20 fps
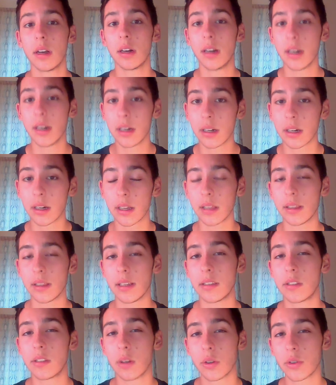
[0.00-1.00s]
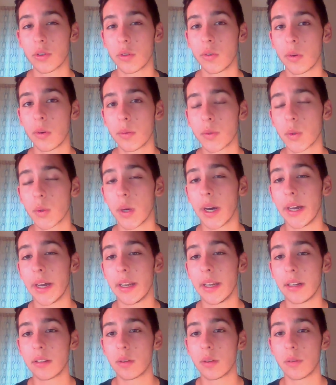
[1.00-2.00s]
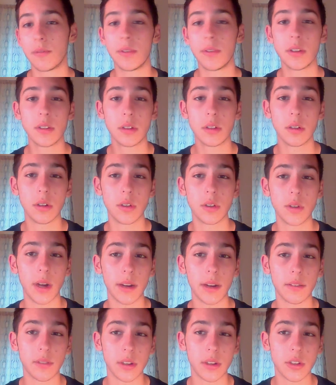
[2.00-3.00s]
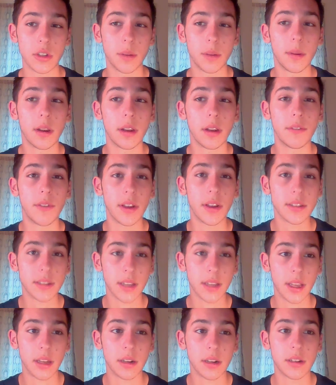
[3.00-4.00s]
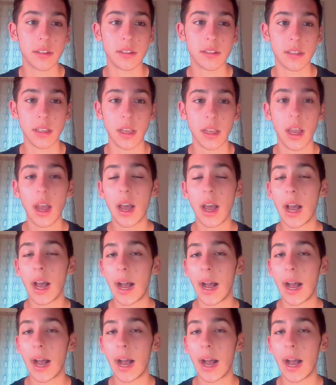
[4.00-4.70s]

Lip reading: Clearly, these social norms relating to physical attractiveness should be investigated to see